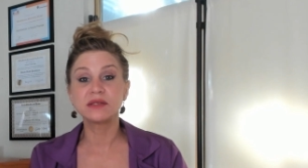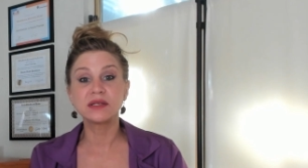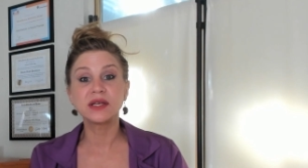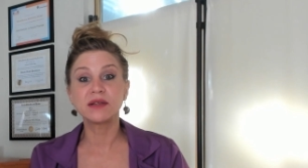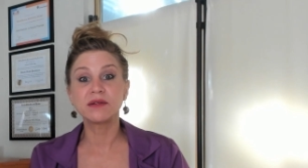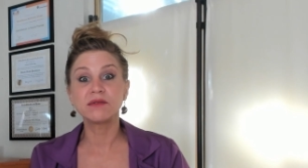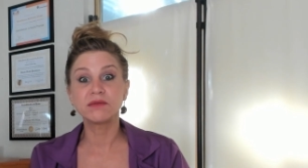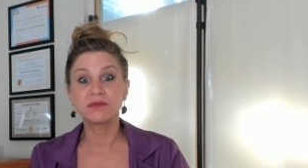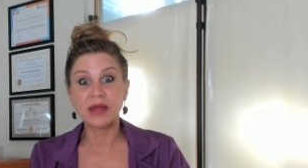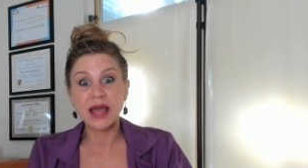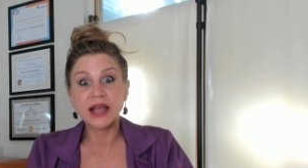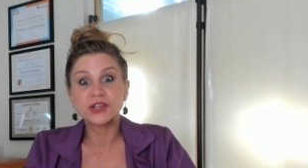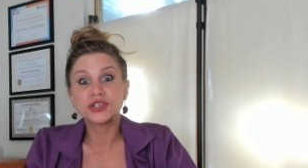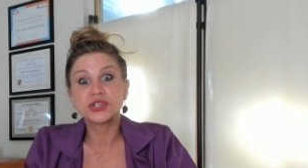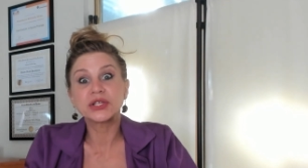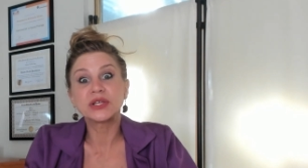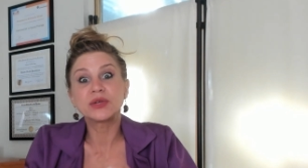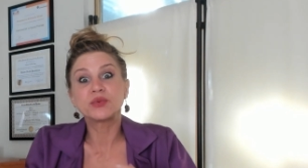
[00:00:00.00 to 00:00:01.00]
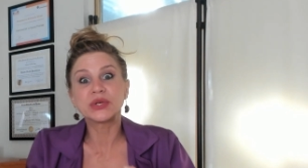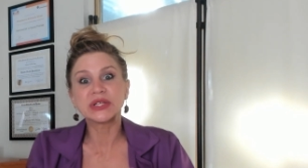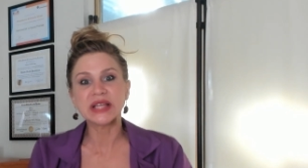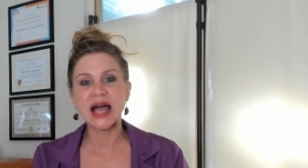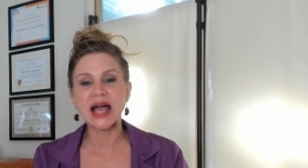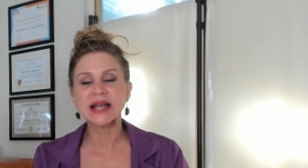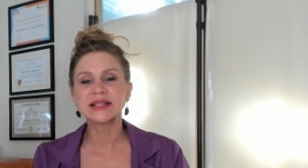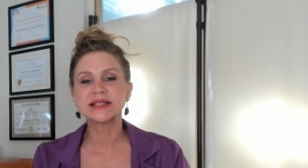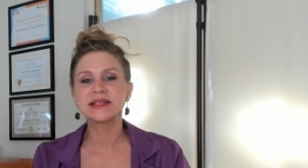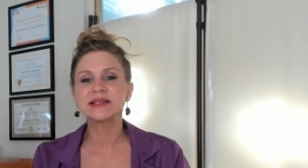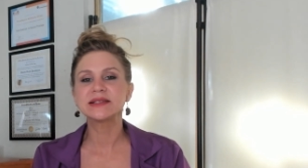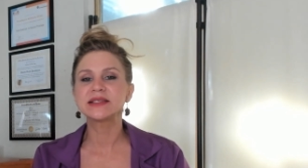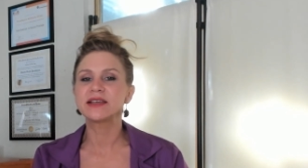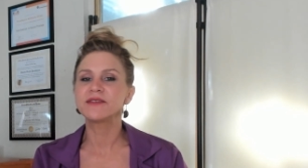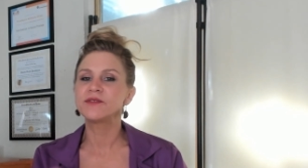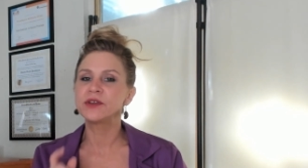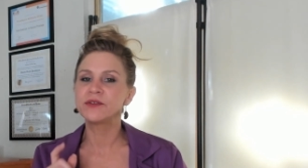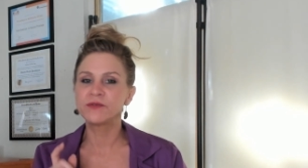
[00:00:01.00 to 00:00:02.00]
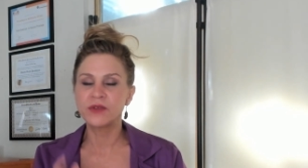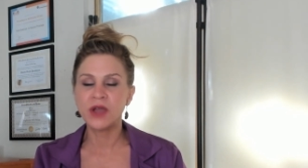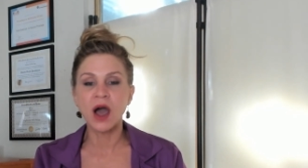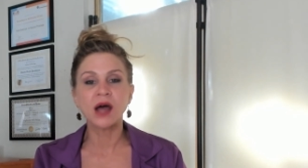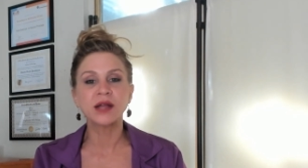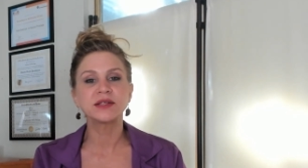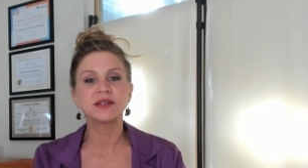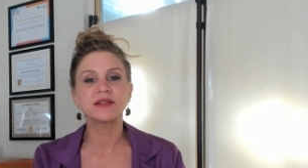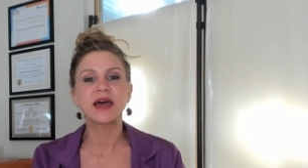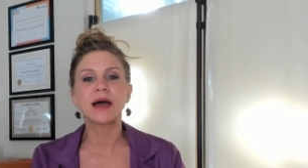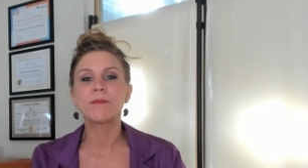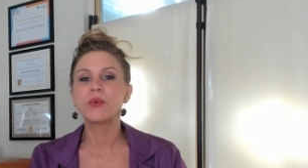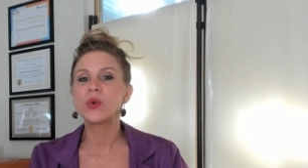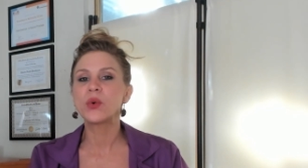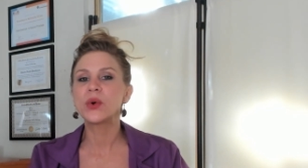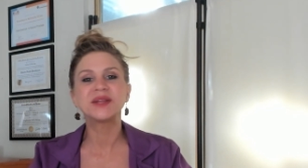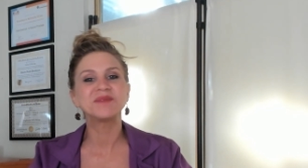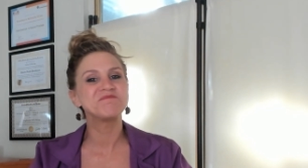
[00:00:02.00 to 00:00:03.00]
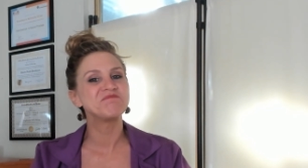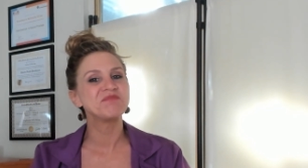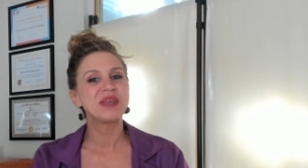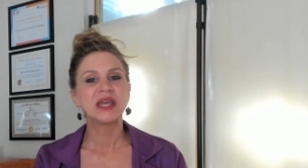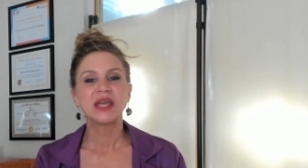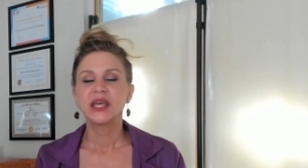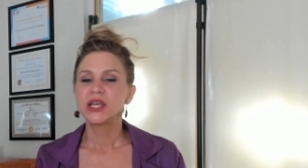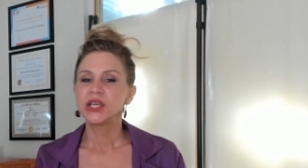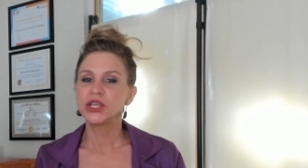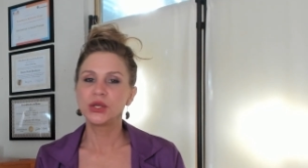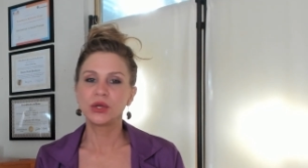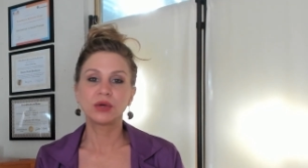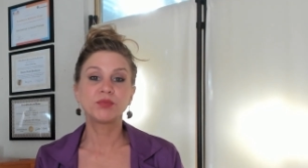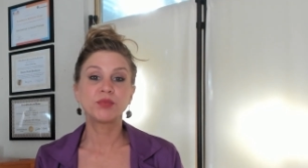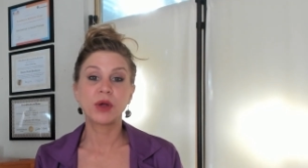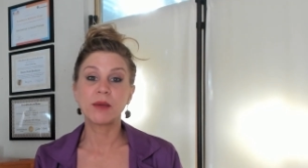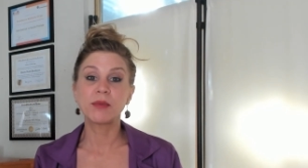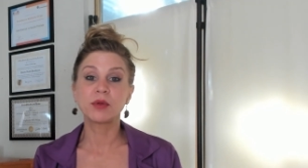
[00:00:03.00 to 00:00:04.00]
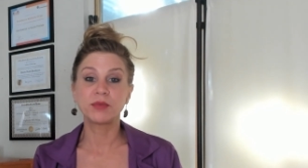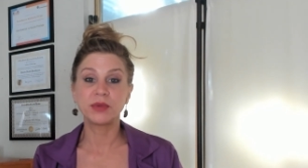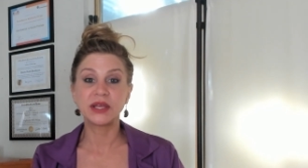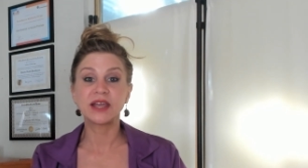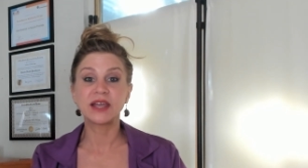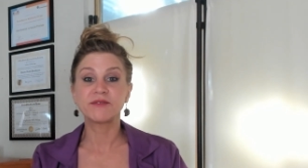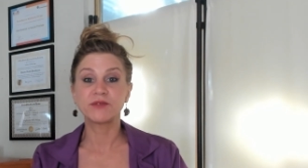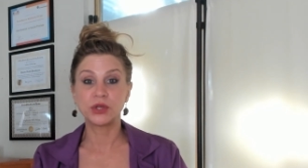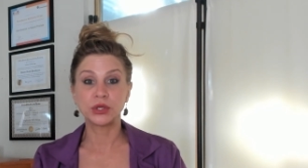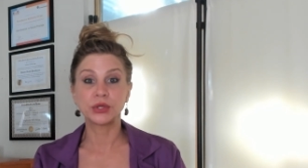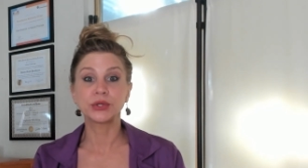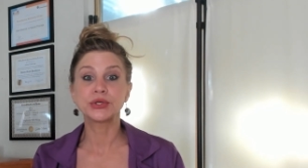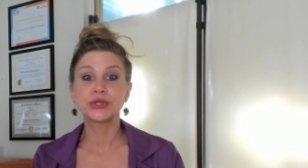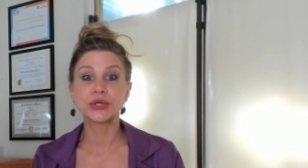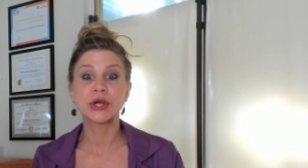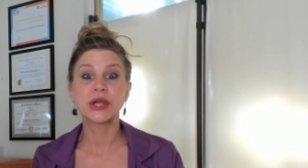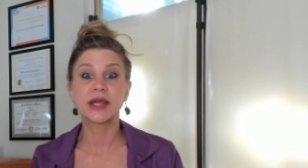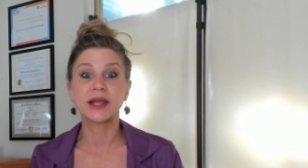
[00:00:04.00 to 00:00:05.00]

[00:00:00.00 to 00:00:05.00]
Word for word: it actually relaxes, if you've gotten to that point, you'll probably have cured your